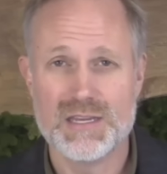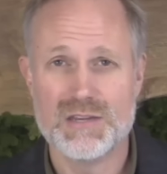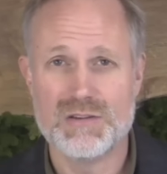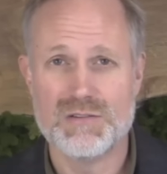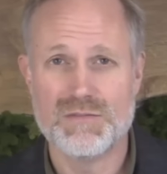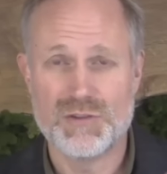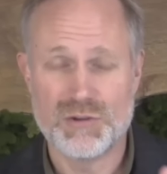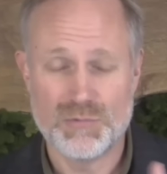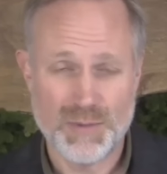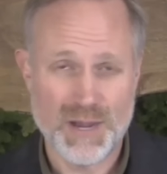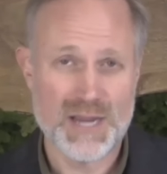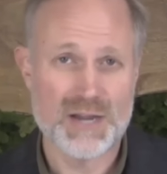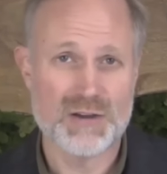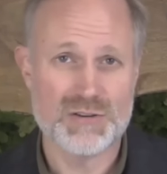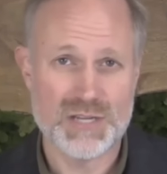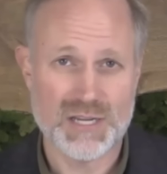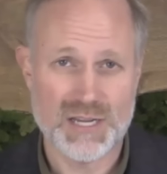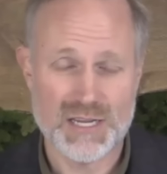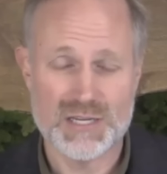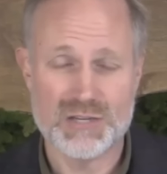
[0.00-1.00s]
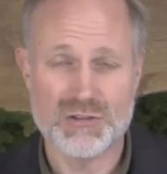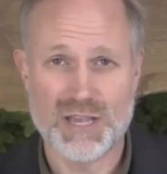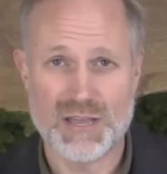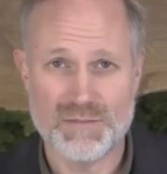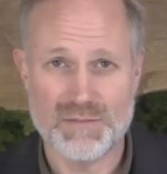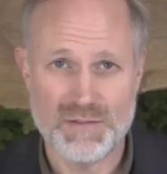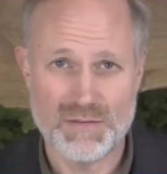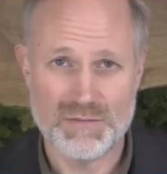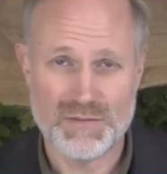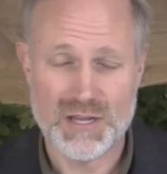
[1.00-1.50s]
if you buy your ticket, you'll
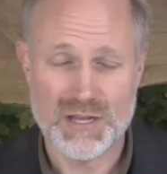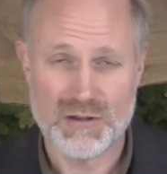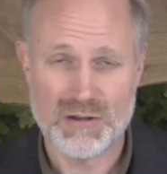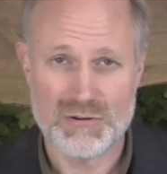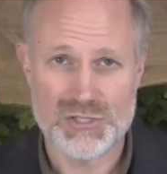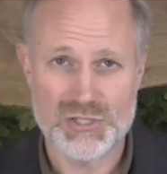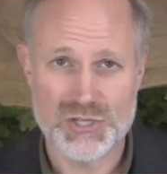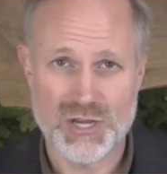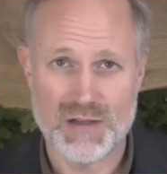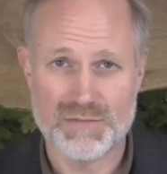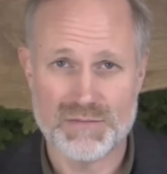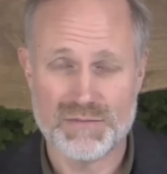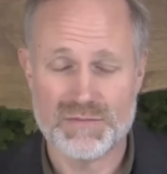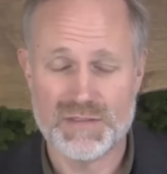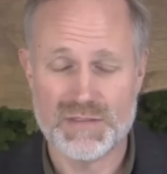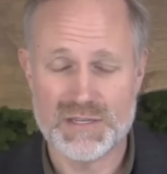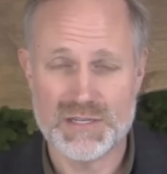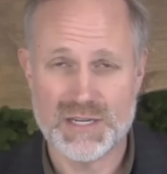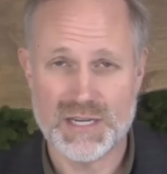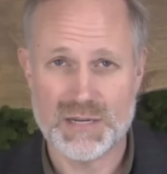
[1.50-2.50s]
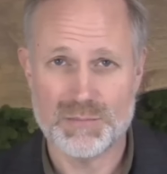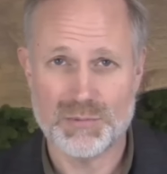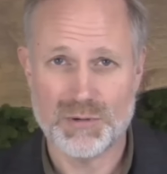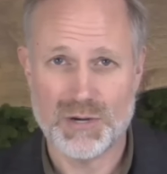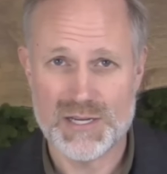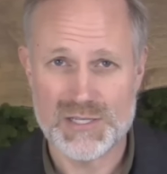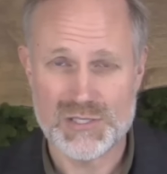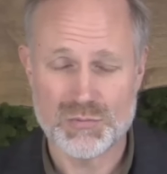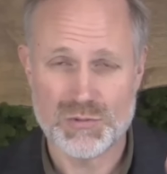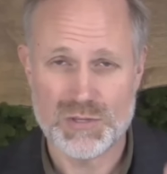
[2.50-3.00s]
get $50 off the ticket
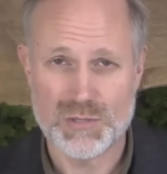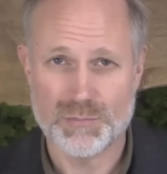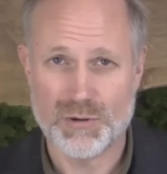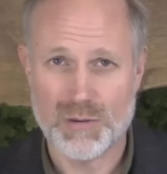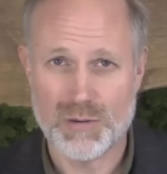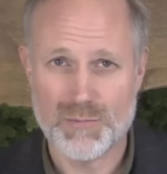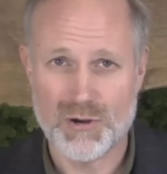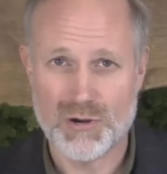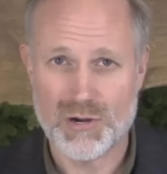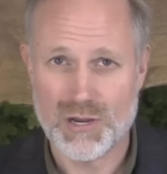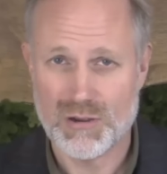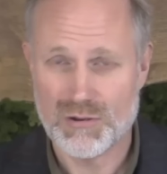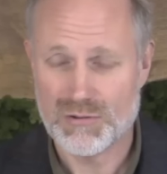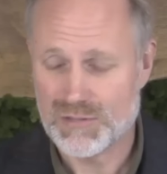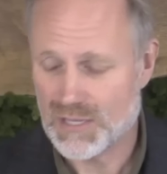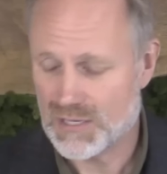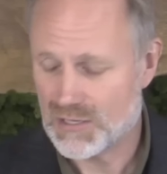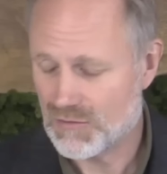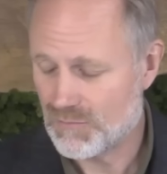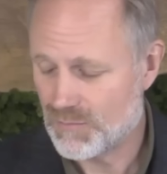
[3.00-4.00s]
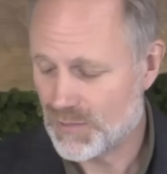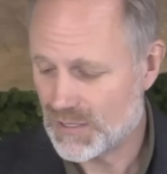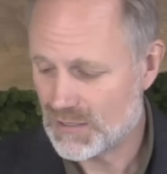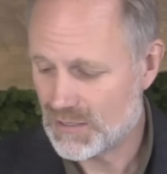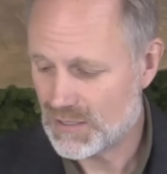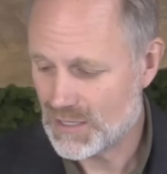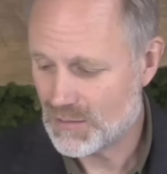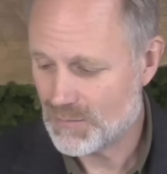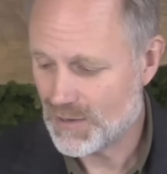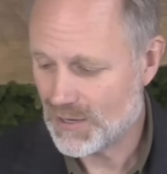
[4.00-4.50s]
price with the promo code that you've
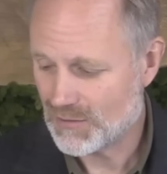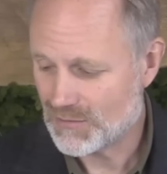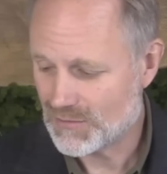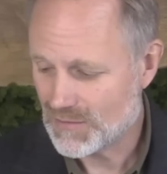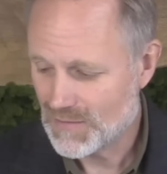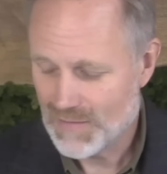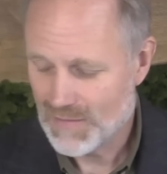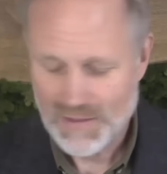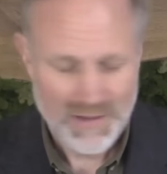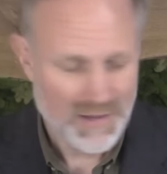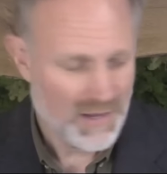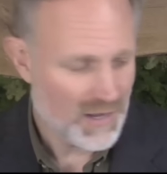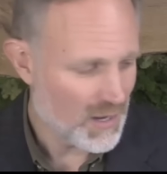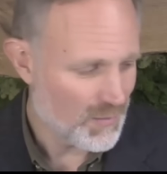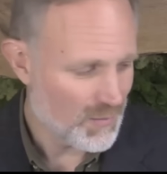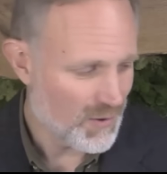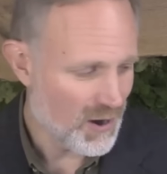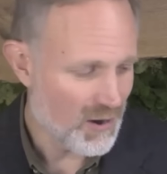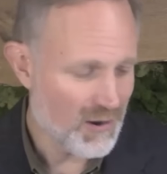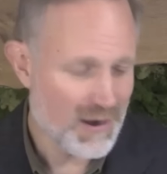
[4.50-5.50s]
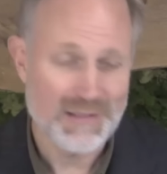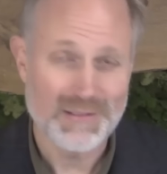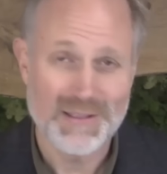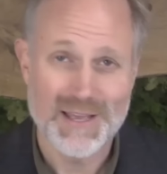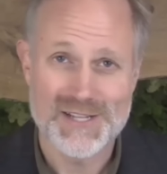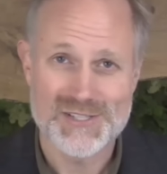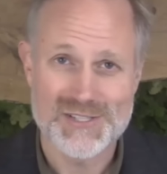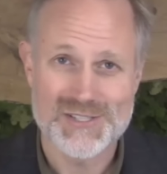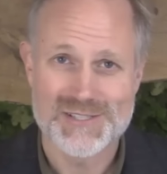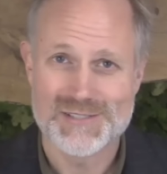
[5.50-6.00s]
been emailed. All right,
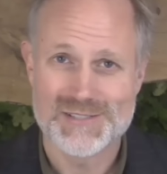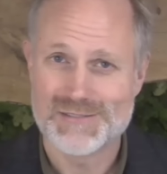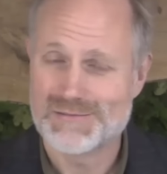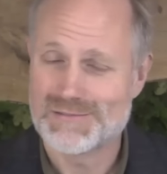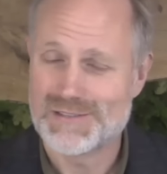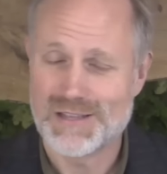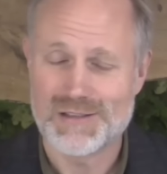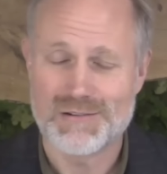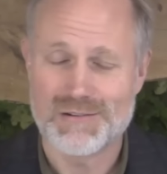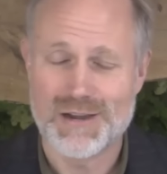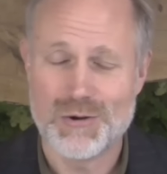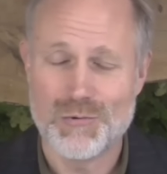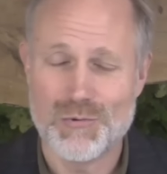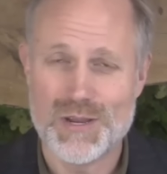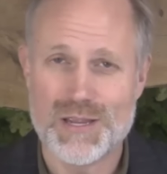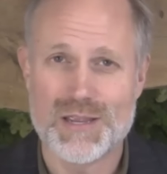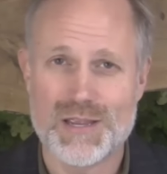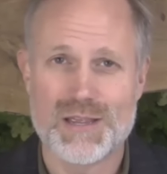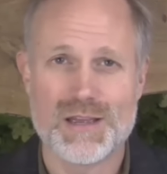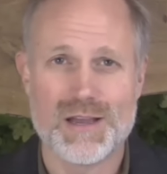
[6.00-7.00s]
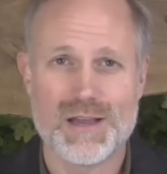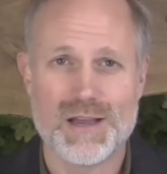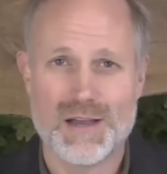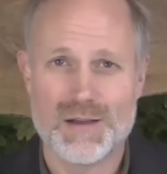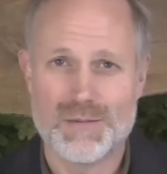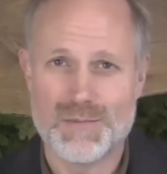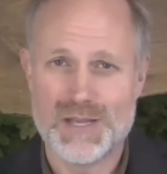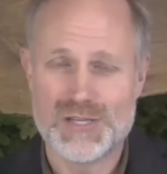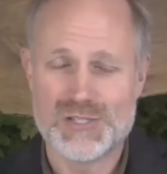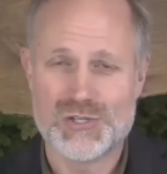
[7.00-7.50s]
Lance, another great week.
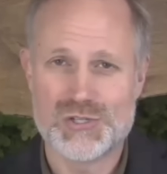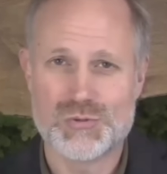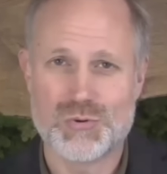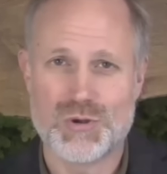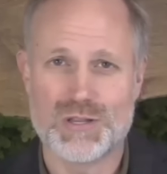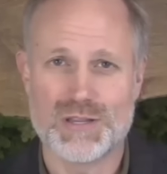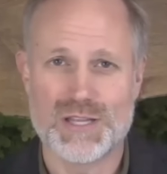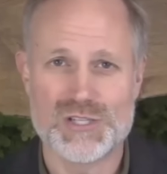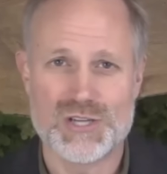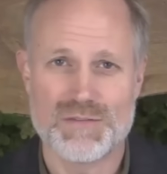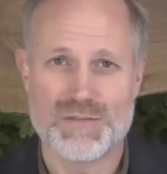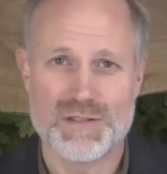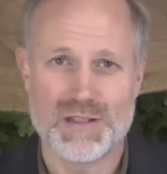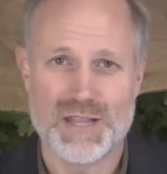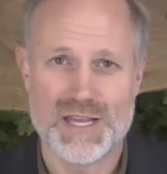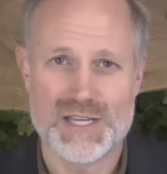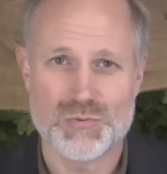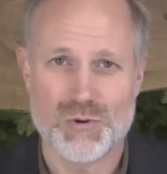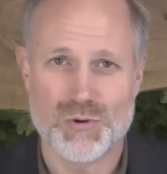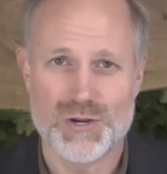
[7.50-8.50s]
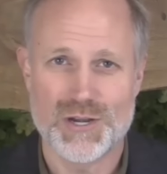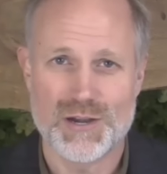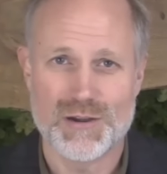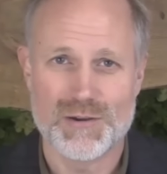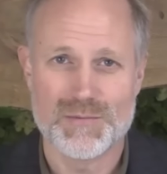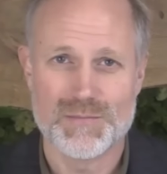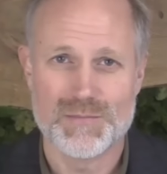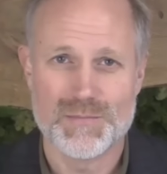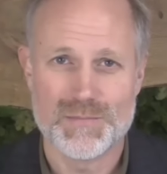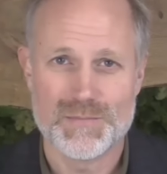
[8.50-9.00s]
As usual, I'll let you have the last word
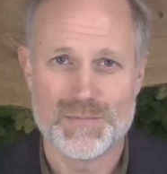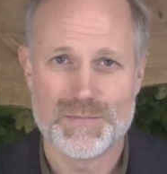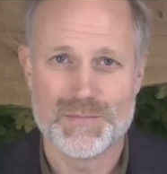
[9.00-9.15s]
here.